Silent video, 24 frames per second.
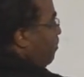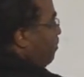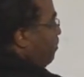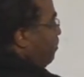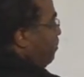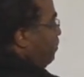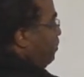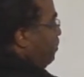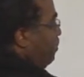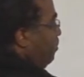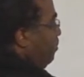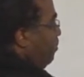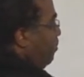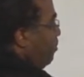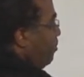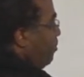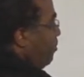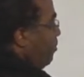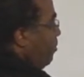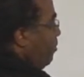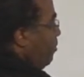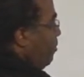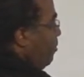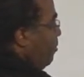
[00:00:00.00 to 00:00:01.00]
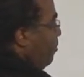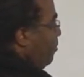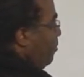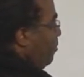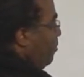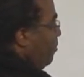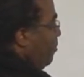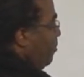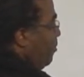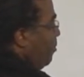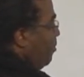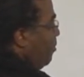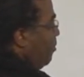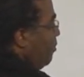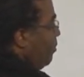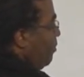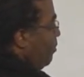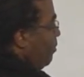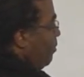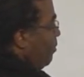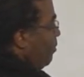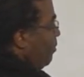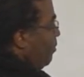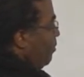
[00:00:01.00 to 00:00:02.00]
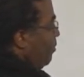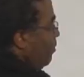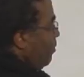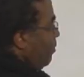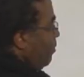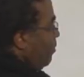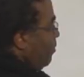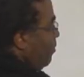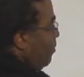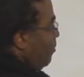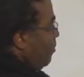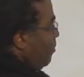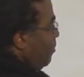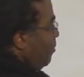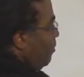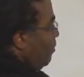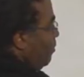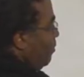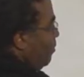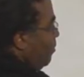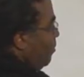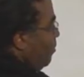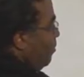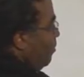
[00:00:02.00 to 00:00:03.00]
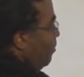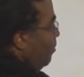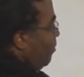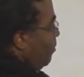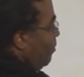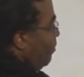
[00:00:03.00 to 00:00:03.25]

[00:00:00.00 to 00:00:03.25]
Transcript: Nothing is said.